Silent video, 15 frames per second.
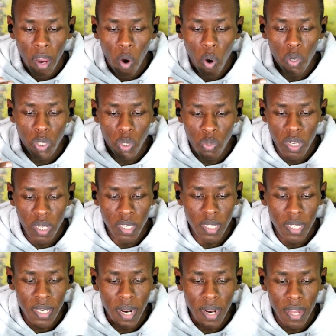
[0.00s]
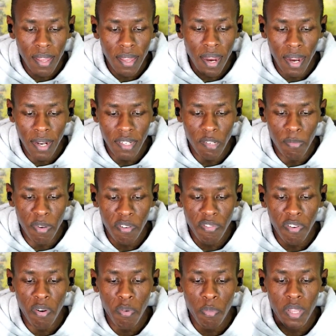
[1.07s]
or students in another country,
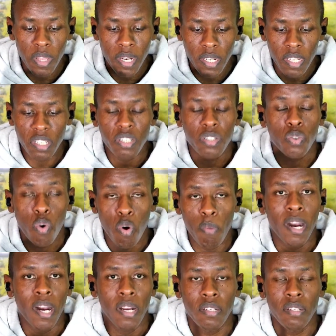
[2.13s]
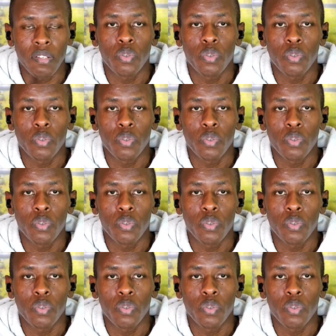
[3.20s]
preferably the teacher's home country.